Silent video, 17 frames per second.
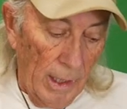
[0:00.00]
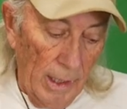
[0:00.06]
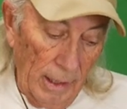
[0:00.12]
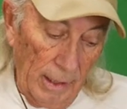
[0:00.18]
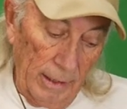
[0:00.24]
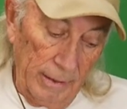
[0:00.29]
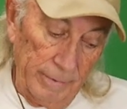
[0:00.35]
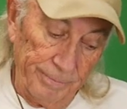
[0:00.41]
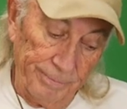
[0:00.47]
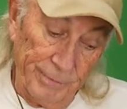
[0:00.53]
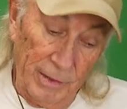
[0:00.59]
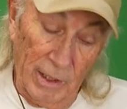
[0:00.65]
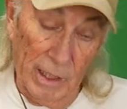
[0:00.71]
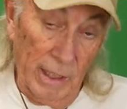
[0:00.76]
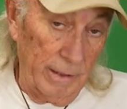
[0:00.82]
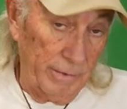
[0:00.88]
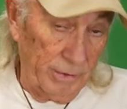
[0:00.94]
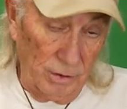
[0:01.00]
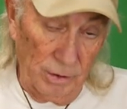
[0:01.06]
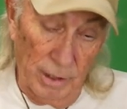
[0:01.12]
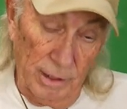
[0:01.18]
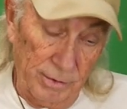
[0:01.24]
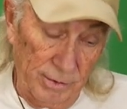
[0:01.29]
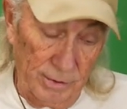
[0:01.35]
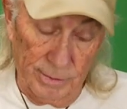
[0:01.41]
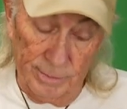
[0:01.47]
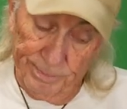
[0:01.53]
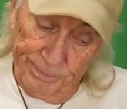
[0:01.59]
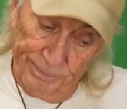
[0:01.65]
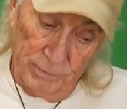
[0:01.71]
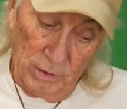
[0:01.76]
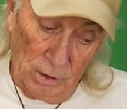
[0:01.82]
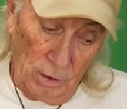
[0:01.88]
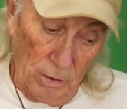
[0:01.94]
And yeah, so that's,
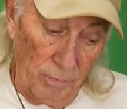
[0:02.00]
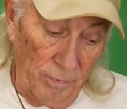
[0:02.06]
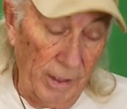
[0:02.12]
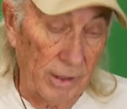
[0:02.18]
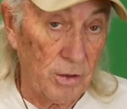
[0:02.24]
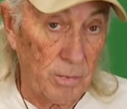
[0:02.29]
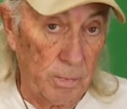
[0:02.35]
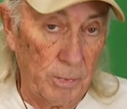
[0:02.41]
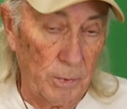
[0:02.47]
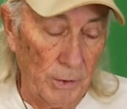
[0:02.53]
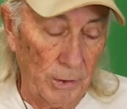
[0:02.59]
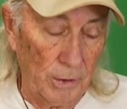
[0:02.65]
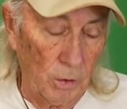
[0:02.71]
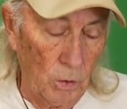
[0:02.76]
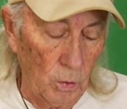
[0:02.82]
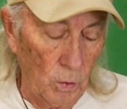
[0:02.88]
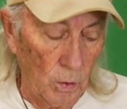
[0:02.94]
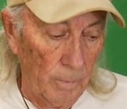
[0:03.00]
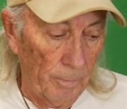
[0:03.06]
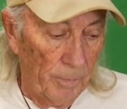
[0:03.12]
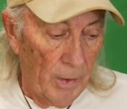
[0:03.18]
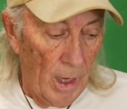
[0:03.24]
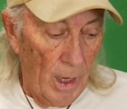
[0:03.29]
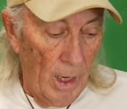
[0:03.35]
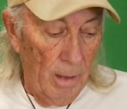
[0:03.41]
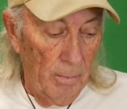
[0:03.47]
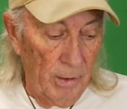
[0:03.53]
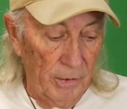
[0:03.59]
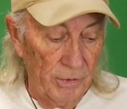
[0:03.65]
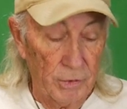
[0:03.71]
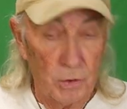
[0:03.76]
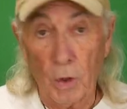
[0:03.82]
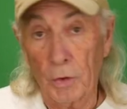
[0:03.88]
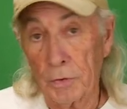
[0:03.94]
you know, that's pretty cool. But
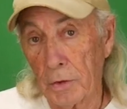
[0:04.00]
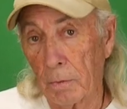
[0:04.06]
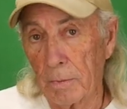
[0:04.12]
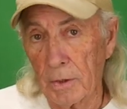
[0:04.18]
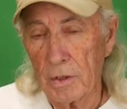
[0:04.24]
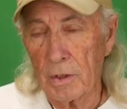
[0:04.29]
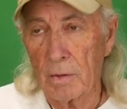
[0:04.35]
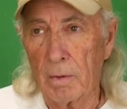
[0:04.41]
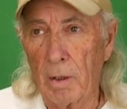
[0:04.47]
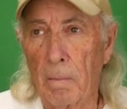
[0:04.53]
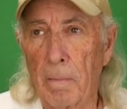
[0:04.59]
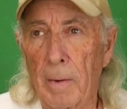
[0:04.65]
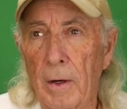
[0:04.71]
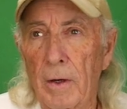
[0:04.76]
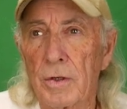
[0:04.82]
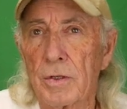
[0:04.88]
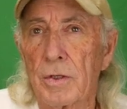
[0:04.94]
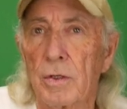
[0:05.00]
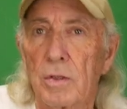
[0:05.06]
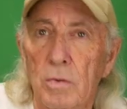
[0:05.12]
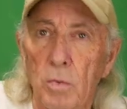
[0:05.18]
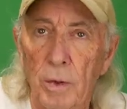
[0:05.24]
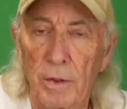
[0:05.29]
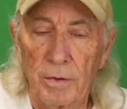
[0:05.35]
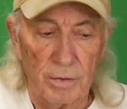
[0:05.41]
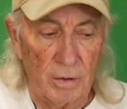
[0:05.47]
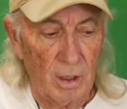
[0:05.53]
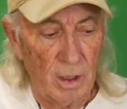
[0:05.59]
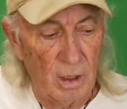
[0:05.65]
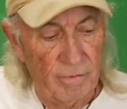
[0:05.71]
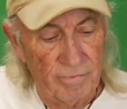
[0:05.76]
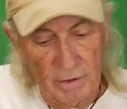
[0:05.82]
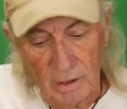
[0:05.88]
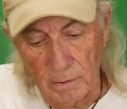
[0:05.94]
there's also been some comparisons with
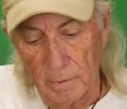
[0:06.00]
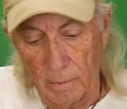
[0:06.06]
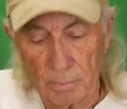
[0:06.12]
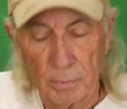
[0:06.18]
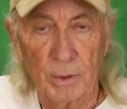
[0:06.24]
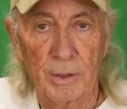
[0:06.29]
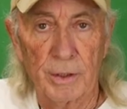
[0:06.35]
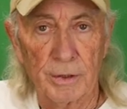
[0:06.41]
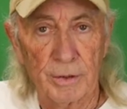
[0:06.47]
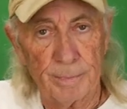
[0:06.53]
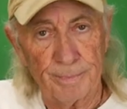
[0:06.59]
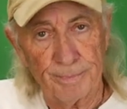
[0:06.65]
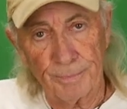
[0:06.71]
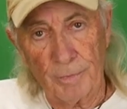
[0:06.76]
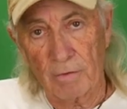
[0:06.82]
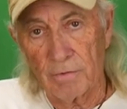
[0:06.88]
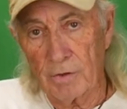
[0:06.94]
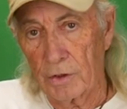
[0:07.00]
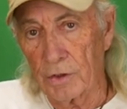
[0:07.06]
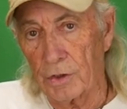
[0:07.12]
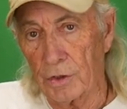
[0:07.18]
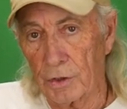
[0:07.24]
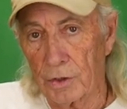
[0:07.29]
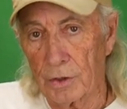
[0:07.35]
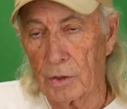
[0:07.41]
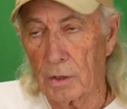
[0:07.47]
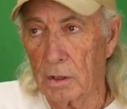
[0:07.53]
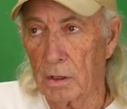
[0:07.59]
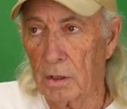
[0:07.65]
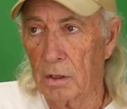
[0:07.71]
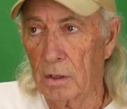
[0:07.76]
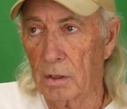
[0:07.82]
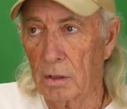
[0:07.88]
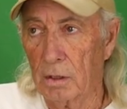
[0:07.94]
uh, filament printers versus
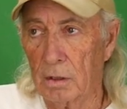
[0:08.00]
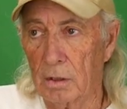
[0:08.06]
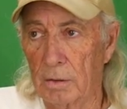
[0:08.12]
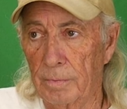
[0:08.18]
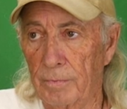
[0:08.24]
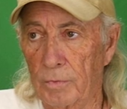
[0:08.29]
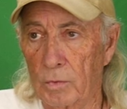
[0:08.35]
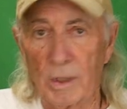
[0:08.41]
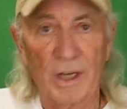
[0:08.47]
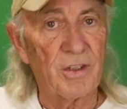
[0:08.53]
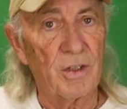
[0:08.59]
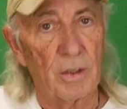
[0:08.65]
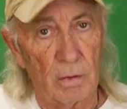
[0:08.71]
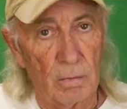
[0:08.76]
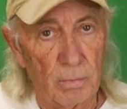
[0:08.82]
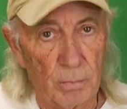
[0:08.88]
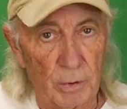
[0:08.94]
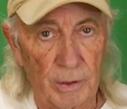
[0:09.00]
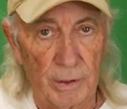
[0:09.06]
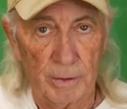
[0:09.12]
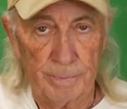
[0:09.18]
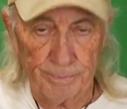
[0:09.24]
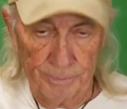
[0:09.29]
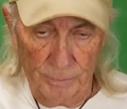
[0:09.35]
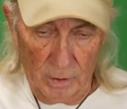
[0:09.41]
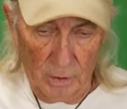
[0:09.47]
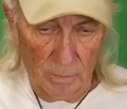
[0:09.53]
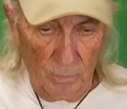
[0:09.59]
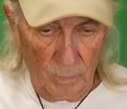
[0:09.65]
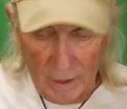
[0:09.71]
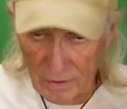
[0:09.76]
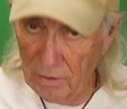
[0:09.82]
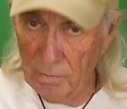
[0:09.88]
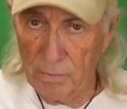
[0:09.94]
uh, resin printer.
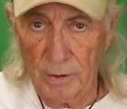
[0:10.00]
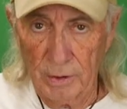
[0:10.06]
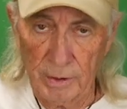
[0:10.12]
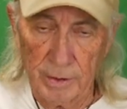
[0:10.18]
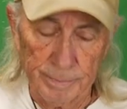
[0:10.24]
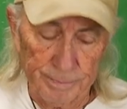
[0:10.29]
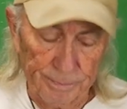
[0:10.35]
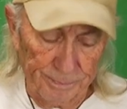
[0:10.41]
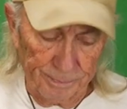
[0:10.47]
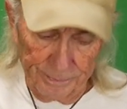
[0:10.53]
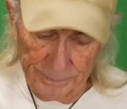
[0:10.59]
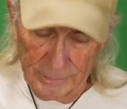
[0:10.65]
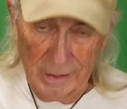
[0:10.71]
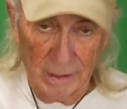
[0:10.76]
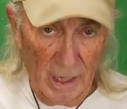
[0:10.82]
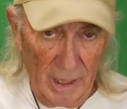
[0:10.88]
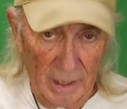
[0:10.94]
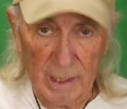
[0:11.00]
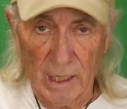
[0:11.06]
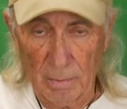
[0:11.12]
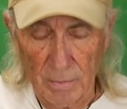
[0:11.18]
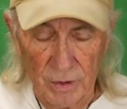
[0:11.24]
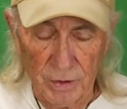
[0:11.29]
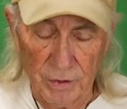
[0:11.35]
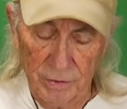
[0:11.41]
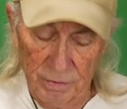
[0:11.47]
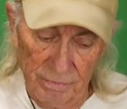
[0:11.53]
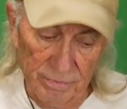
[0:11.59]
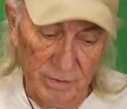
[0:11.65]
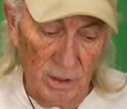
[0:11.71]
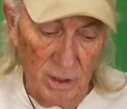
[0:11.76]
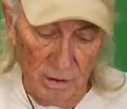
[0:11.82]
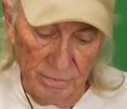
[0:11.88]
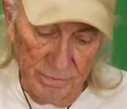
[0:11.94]
Resin printer a lot of chemicals
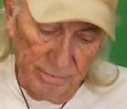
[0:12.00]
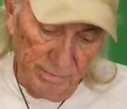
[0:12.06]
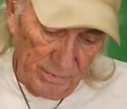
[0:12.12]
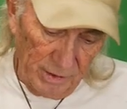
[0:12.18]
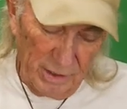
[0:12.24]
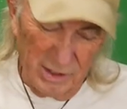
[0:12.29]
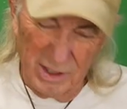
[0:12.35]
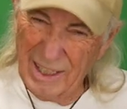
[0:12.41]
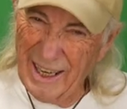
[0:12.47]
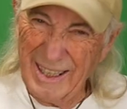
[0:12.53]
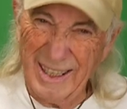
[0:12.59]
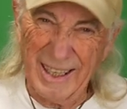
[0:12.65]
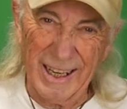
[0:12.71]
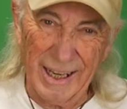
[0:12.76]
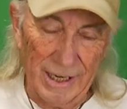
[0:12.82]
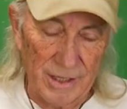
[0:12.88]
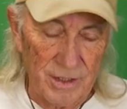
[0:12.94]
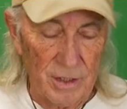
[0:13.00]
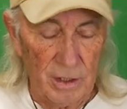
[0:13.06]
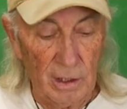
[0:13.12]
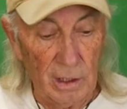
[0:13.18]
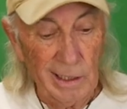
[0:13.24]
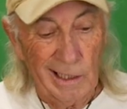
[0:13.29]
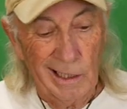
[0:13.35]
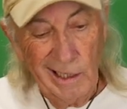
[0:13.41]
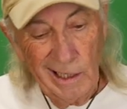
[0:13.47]
involved. It's kind of nasty.